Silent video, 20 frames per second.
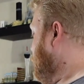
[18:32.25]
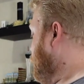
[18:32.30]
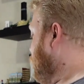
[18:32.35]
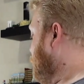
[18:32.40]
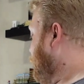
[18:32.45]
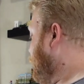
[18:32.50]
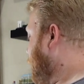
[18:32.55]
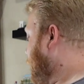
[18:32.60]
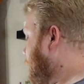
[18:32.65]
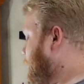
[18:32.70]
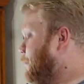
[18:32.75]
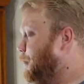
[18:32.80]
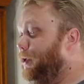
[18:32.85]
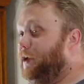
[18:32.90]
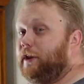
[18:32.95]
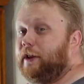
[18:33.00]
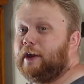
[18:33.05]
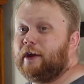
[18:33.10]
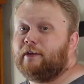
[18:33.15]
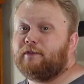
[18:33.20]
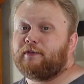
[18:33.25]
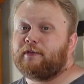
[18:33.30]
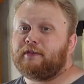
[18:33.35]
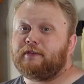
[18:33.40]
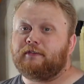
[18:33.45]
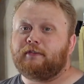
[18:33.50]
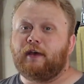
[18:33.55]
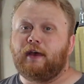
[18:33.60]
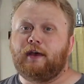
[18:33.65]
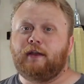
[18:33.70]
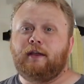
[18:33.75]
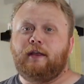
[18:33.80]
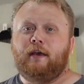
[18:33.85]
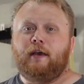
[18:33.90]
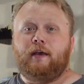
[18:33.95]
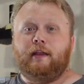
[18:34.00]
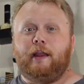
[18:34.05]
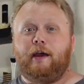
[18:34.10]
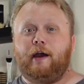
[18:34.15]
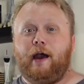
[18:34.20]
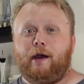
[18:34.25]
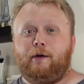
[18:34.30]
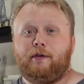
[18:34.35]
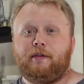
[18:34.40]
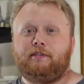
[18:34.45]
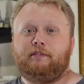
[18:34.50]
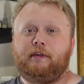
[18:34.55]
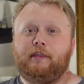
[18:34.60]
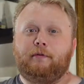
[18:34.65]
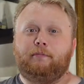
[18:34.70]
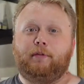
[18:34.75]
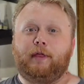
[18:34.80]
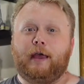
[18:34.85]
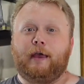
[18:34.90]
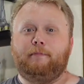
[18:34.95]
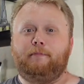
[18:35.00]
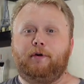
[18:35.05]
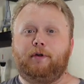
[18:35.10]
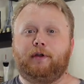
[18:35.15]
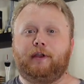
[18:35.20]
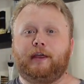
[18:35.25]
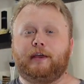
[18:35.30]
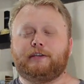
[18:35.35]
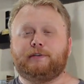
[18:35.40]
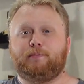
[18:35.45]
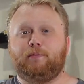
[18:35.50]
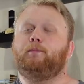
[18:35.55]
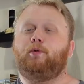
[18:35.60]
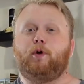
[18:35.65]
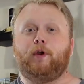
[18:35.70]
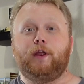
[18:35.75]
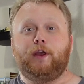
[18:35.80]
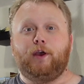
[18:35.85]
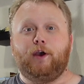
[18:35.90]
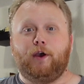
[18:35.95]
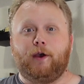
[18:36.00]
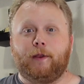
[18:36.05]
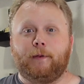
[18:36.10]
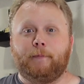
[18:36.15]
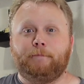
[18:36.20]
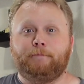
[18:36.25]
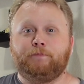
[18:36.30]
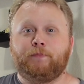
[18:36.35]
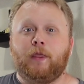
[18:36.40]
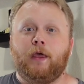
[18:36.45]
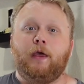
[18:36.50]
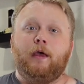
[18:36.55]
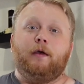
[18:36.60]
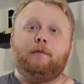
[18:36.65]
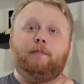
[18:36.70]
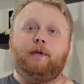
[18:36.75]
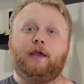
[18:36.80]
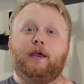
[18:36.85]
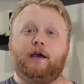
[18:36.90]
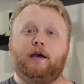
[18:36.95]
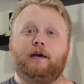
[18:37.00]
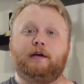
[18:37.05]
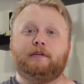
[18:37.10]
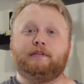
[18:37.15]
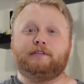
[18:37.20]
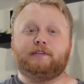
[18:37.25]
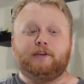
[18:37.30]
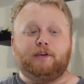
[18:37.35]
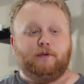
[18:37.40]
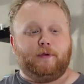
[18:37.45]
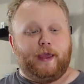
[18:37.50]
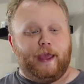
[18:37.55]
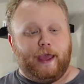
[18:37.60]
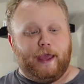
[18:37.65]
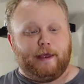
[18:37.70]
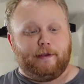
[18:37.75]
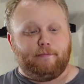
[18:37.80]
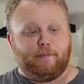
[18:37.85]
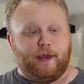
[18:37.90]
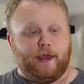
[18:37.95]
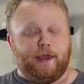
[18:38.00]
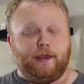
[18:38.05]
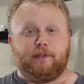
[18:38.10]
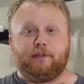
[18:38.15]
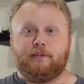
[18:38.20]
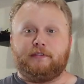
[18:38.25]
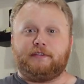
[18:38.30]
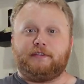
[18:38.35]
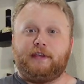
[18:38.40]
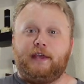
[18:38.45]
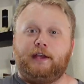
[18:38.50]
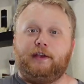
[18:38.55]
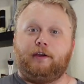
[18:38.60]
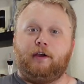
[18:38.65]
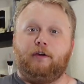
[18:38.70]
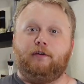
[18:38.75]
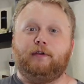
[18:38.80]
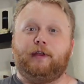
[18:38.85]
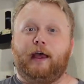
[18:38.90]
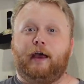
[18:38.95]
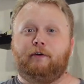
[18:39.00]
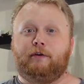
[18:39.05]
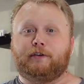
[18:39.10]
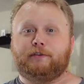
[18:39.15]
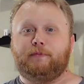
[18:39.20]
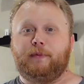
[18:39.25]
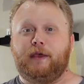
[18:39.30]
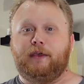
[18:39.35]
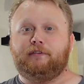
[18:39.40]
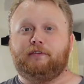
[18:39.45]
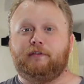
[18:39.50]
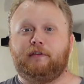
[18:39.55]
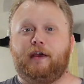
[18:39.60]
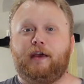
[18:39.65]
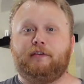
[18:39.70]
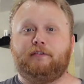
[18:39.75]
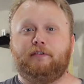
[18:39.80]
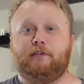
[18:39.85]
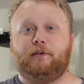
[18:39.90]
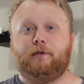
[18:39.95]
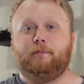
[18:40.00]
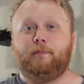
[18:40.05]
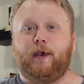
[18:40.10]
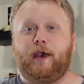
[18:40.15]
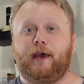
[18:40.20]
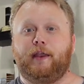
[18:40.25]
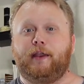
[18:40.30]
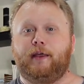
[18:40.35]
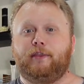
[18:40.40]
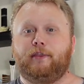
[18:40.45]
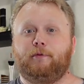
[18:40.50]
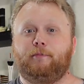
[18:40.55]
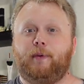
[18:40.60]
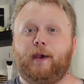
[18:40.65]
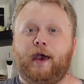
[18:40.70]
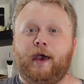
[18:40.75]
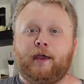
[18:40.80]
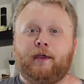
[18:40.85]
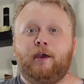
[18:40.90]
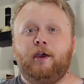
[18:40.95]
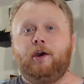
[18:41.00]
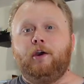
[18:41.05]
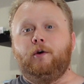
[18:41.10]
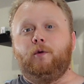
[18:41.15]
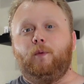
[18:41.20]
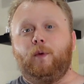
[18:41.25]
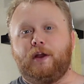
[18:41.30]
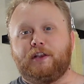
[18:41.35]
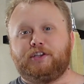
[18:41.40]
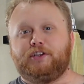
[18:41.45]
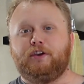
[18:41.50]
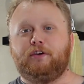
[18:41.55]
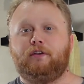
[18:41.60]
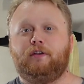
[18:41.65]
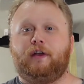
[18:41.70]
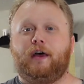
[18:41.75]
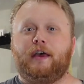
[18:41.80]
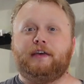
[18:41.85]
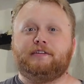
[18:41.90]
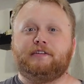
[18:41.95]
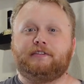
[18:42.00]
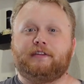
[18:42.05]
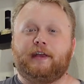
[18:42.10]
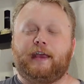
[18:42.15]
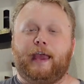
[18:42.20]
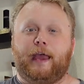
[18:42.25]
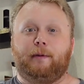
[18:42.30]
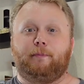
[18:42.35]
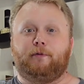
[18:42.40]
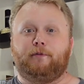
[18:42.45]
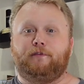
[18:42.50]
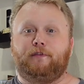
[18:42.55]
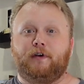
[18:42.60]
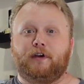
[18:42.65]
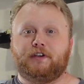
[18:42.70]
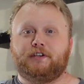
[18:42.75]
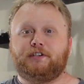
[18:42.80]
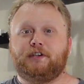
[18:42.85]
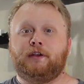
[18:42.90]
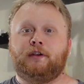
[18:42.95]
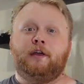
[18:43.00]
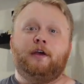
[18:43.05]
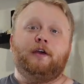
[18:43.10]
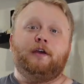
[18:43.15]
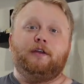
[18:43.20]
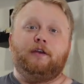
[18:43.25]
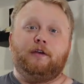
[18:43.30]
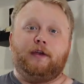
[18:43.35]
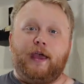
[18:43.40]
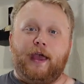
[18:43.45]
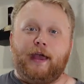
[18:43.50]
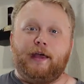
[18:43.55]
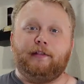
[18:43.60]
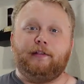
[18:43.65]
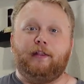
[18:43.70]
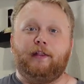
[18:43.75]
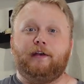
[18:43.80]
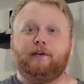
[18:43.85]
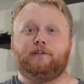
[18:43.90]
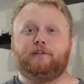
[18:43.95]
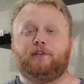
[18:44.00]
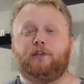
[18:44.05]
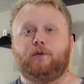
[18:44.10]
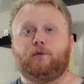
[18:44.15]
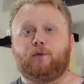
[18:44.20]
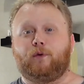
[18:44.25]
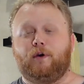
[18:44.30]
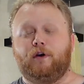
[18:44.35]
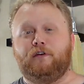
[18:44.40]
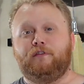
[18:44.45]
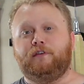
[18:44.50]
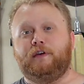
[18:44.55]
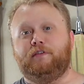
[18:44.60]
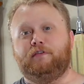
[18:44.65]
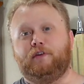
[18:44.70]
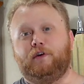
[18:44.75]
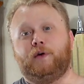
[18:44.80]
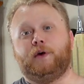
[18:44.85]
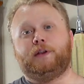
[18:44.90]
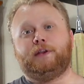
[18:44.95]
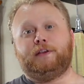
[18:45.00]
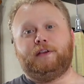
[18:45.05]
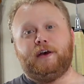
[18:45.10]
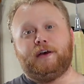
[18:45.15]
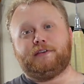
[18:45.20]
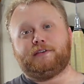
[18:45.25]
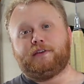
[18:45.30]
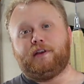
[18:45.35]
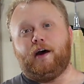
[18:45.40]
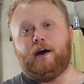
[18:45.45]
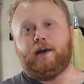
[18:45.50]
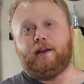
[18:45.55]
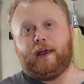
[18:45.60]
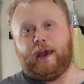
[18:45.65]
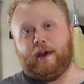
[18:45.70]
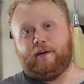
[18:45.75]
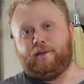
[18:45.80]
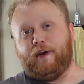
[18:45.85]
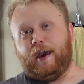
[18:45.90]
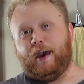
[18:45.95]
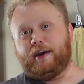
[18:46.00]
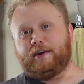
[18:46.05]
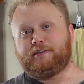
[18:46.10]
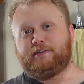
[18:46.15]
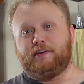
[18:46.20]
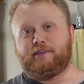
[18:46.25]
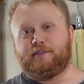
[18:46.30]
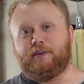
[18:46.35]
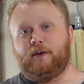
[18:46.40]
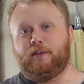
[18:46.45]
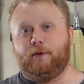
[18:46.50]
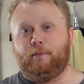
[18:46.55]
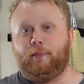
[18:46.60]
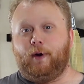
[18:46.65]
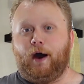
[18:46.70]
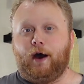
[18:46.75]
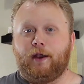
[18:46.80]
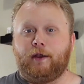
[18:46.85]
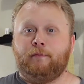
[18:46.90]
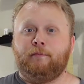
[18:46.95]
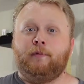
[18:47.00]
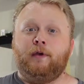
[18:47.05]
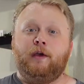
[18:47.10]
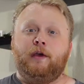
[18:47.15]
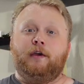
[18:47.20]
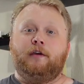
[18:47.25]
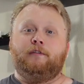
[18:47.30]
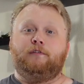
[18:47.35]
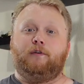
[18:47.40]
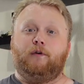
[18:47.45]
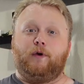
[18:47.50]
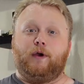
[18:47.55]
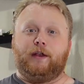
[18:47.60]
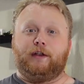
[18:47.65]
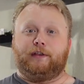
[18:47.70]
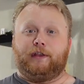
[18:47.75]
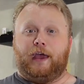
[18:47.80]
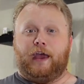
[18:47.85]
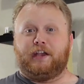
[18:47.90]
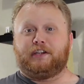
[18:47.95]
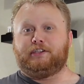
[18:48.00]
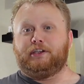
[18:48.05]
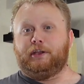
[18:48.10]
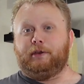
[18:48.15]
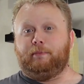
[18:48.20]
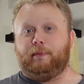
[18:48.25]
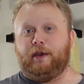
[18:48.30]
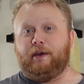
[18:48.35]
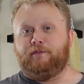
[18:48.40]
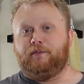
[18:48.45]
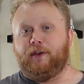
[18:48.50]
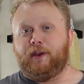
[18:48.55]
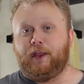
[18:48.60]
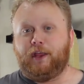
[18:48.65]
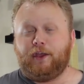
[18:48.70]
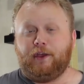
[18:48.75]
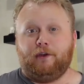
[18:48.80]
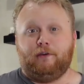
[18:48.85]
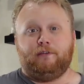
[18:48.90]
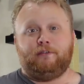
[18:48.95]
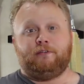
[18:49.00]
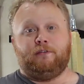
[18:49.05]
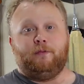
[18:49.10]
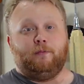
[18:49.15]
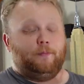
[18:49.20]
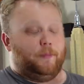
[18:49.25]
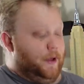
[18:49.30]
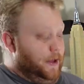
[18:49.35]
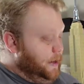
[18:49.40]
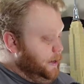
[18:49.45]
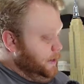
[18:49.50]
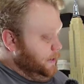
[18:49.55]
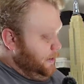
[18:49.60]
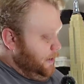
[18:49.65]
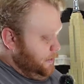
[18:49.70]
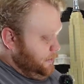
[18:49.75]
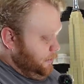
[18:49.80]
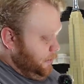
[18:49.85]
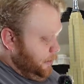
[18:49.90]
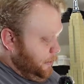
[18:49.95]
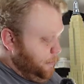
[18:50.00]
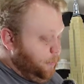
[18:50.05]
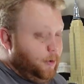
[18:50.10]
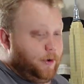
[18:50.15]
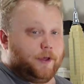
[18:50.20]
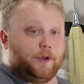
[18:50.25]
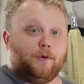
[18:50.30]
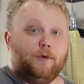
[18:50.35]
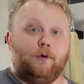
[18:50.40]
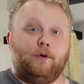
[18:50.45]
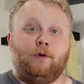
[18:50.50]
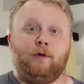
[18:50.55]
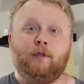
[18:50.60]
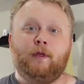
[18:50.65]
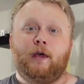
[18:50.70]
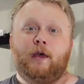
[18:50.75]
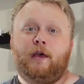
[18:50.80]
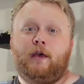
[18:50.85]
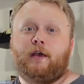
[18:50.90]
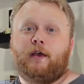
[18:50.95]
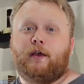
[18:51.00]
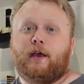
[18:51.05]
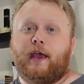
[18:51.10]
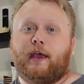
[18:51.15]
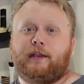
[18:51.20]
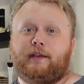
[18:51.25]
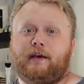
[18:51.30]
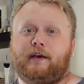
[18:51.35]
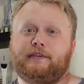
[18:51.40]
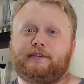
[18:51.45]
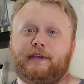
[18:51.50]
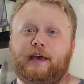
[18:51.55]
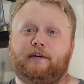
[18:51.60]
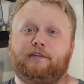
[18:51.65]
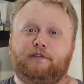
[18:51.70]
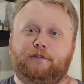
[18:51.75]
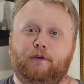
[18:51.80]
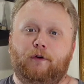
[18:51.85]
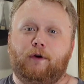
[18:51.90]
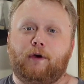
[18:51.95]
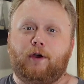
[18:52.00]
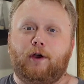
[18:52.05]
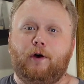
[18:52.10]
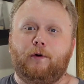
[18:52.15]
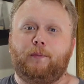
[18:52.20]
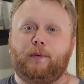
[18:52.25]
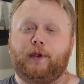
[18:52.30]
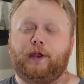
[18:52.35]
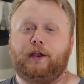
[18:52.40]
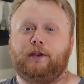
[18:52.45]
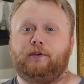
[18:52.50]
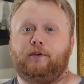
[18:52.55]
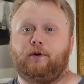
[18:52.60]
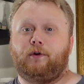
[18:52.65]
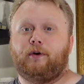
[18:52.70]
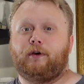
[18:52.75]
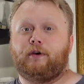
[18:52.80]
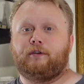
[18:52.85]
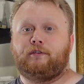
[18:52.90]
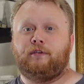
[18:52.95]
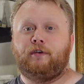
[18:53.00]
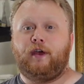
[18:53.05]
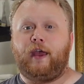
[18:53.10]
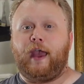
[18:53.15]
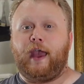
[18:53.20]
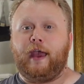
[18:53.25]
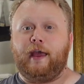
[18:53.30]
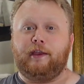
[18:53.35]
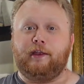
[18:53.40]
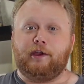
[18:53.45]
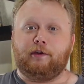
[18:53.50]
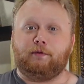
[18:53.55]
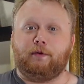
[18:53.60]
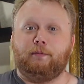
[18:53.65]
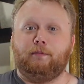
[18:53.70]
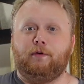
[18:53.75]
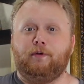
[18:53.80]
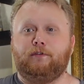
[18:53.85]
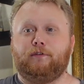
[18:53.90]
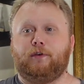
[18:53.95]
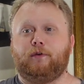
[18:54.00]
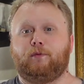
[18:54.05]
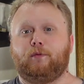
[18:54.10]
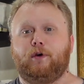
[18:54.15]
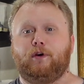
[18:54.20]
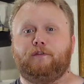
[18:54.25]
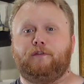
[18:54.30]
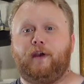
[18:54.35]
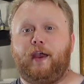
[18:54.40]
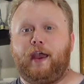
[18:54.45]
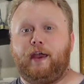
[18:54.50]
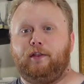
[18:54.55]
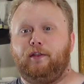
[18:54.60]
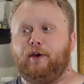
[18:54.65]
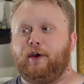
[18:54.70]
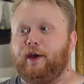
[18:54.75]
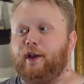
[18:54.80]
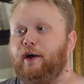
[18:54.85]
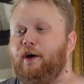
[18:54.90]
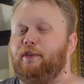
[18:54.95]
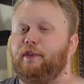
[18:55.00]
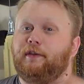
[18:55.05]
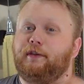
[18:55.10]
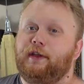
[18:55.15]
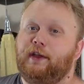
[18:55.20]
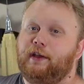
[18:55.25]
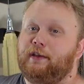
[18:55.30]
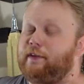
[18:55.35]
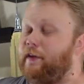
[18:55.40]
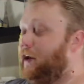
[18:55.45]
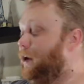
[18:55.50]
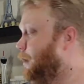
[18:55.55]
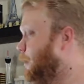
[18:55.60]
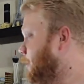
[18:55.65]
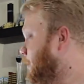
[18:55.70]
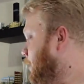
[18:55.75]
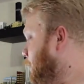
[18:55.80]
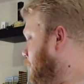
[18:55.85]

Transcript: The playability of this set, now I want to say the playability is pretty good, because you can make the seat go down, which makes a nice little bed in the back, which utilizes the camper function. You can lift the roof, even though it does not have access on the bottom for it to actually be of any use, but it does look pretty cool. It does have 4 opening doors, and you can remove the roof and look at all the detail.